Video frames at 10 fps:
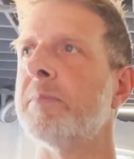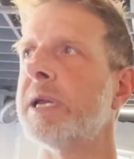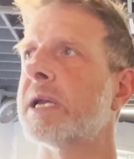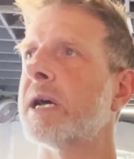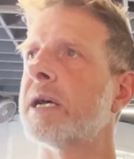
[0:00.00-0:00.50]

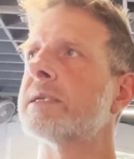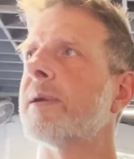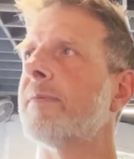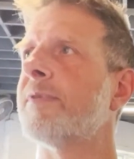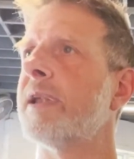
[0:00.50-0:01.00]
because
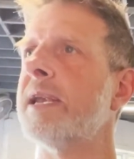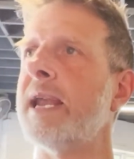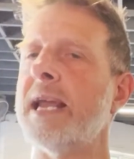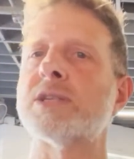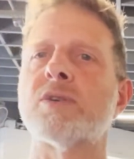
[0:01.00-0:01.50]
the
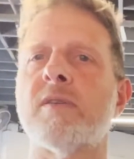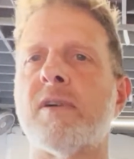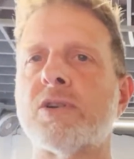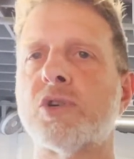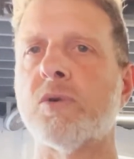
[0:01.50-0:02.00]
nature of
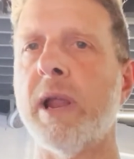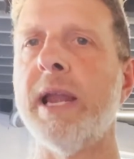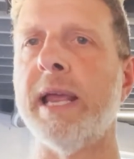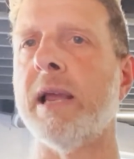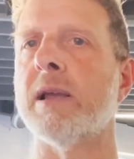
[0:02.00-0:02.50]
our
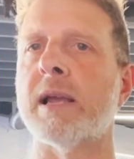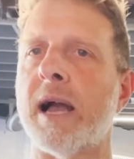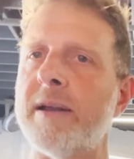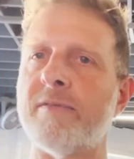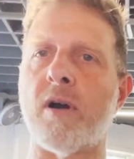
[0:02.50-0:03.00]
training
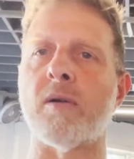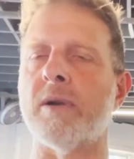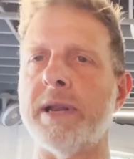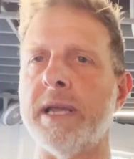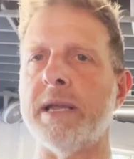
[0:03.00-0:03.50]
kind of
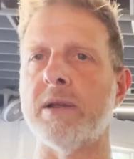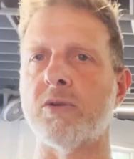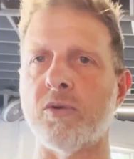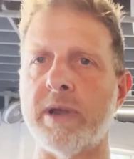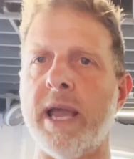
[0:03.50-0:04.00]
already
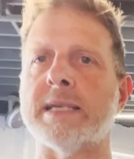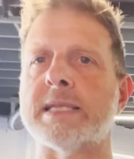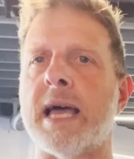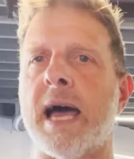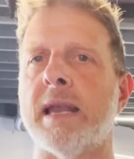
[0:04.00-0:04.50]
creates
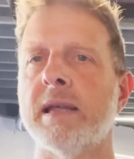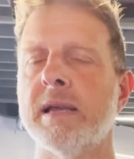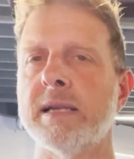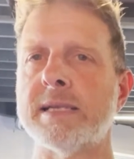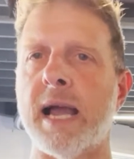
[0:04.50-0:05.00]
that
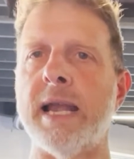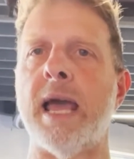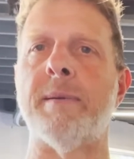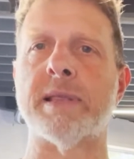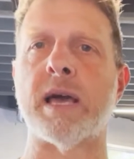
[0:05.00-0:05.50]
dynamic,